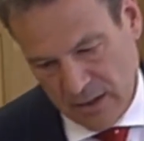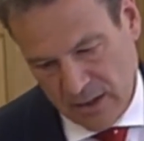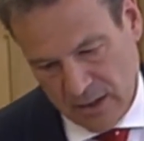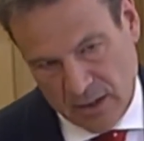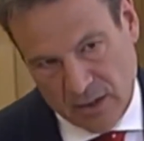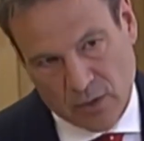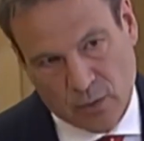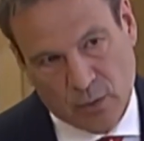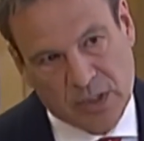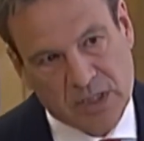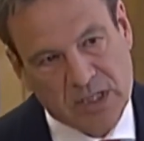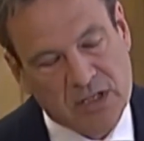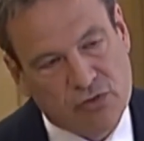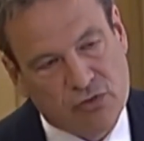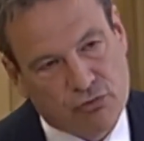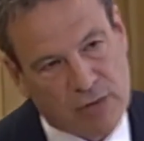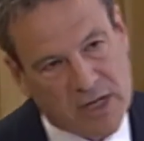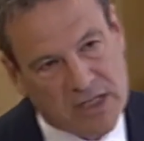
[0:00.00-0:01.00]
we need
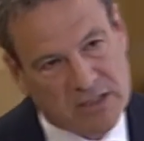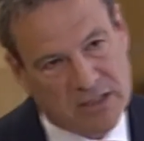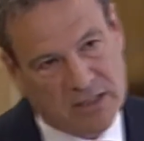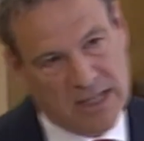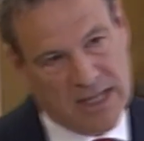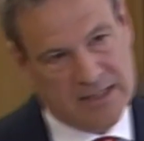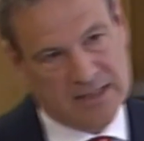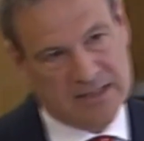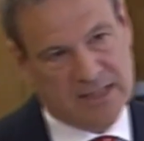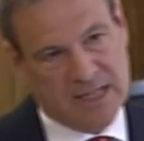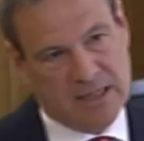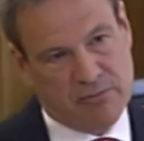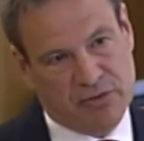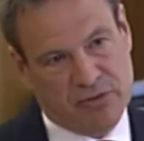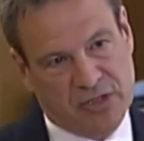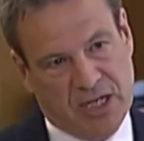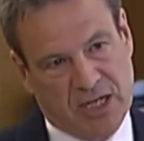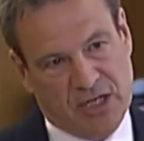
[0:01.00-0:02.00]
greater landscape
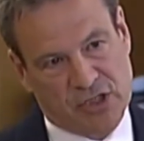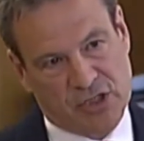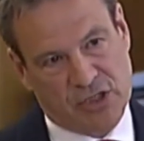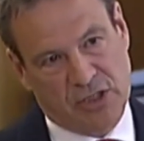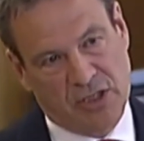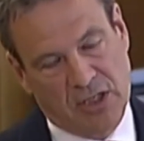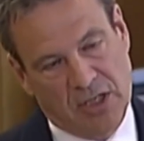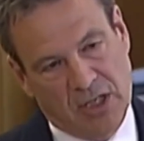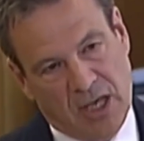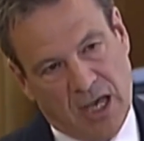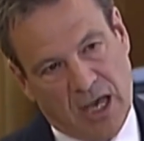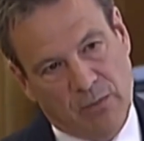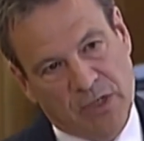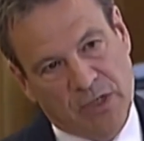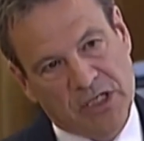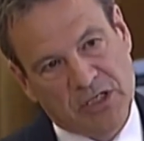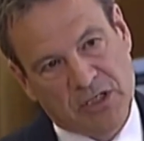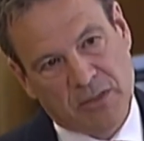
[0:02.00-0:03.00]
protection, and we
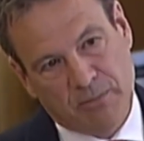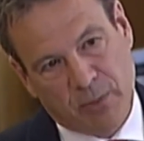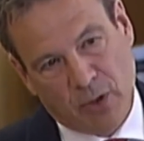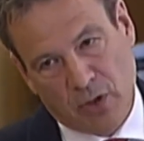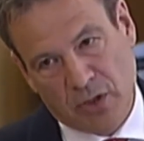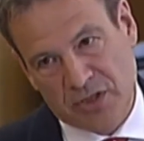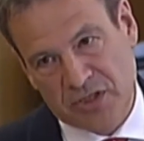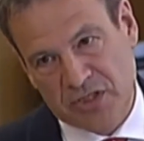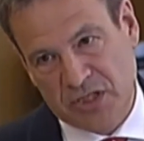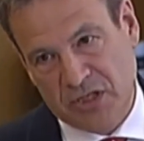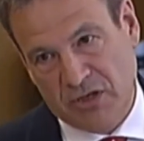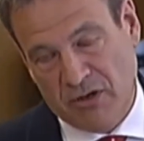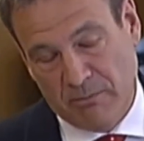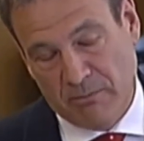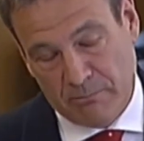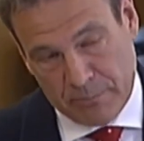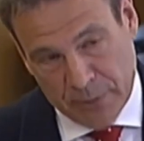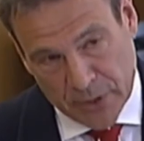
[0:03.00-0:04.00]
need a policy
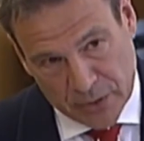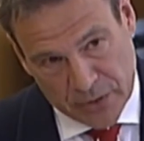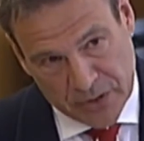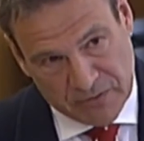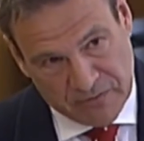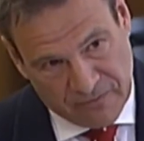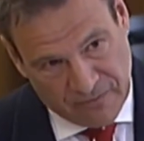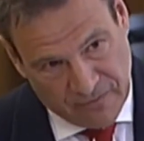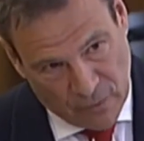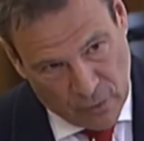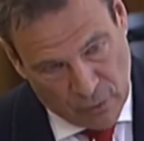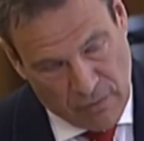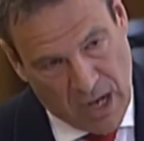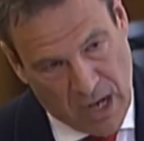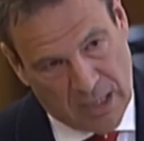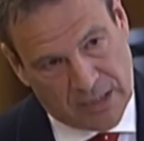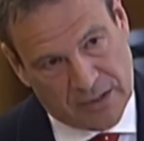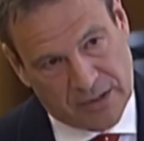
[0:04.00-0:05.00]
of building for
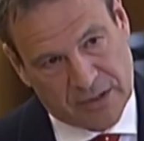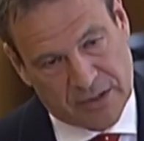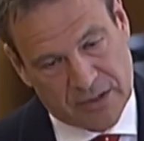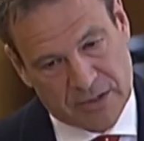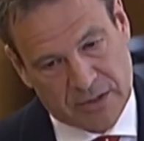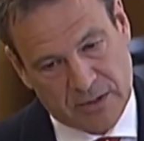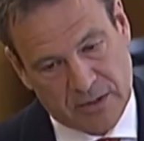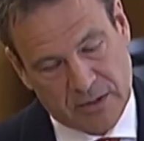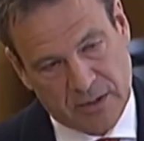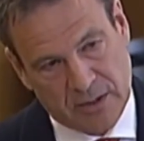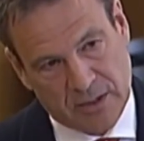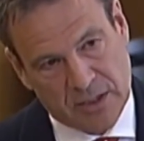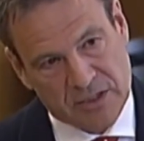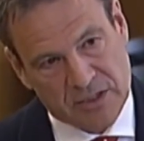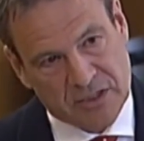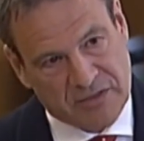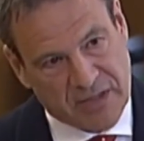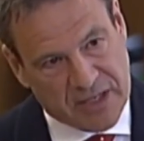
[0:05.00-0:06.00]
islanders.
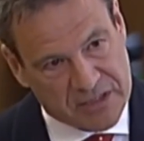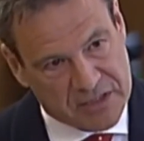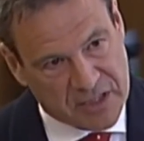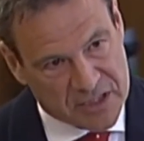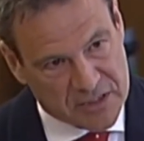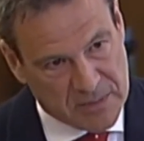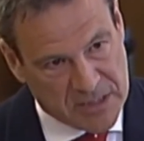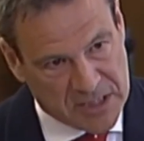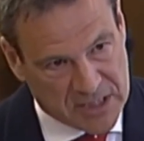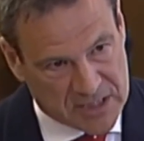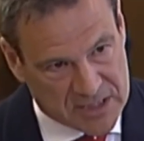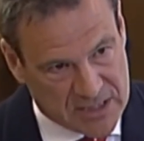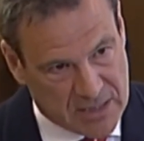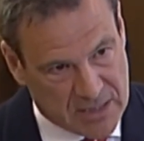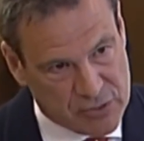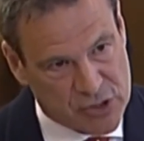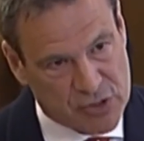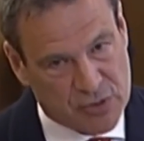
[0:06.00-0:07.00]
So that does mean
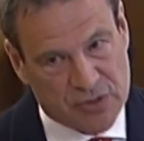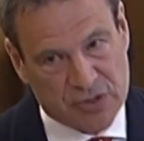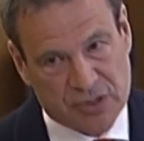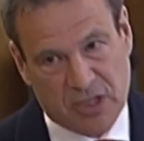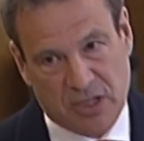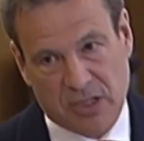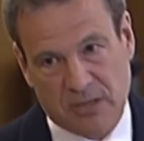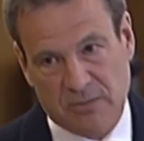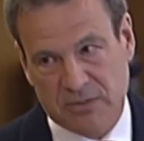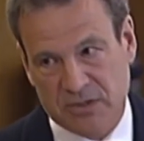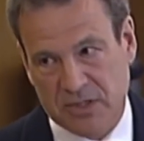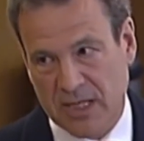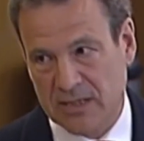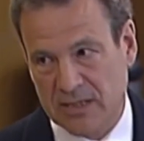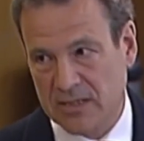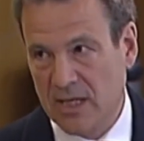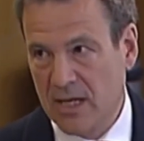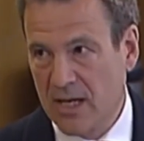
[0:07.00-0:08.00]
exceptional circumstance
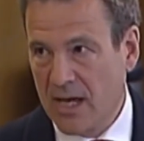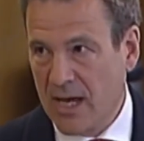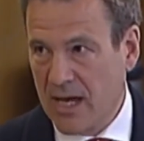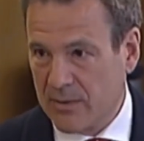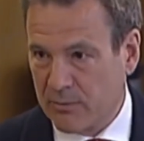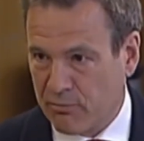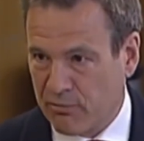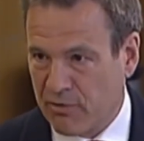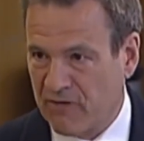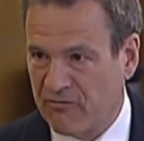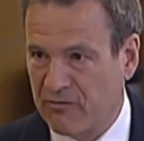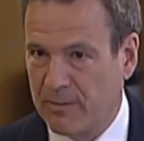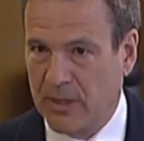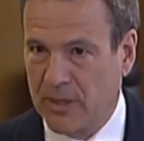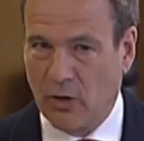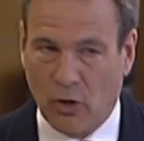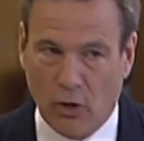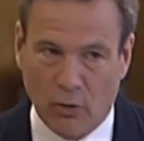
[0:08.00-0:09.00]
and preferably
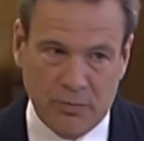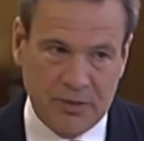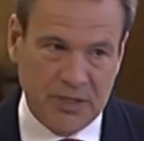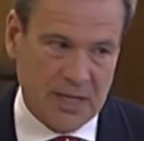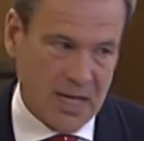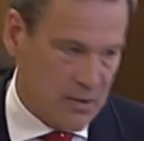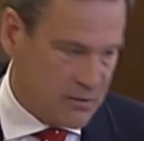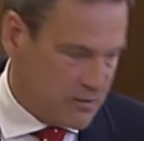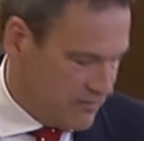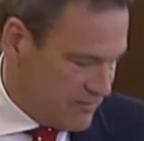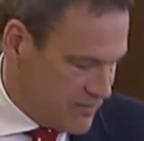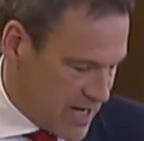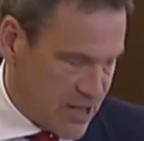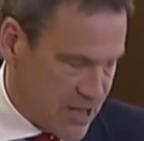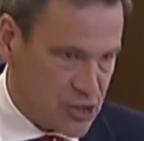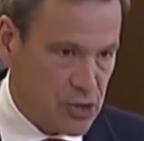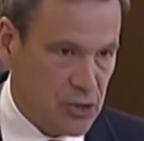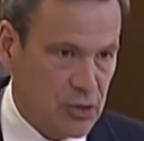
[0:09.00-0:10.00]
opting out of
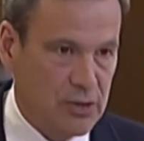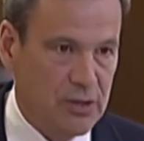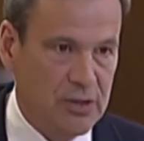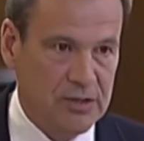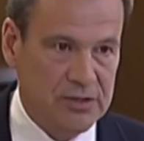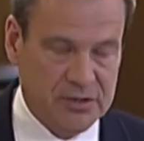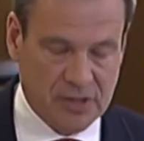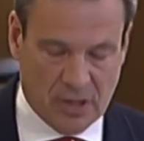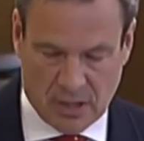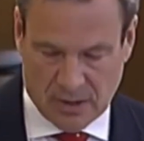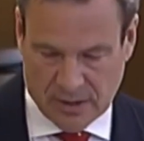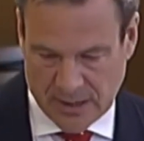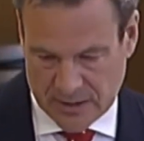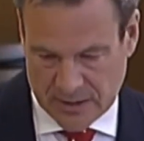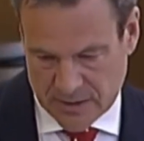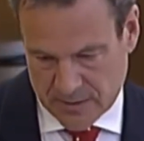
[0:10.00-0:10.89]
national targets.